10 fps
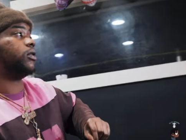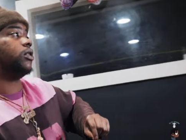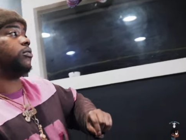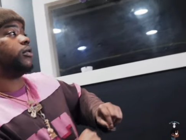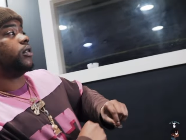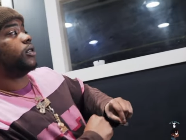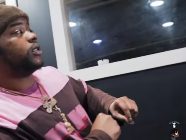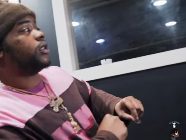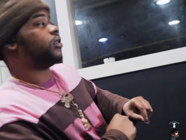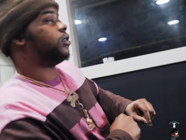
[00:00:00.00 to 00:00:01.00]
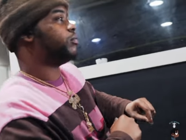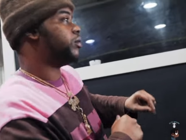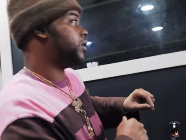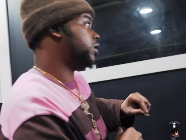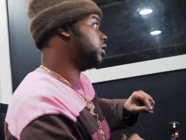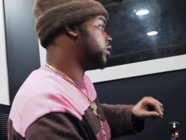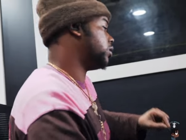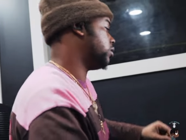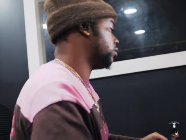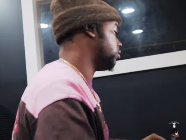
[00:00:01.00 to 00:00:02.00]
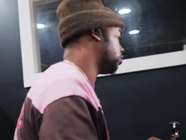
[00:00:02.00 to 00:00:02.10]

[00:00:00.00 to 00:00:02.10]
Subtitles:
We done put together a project.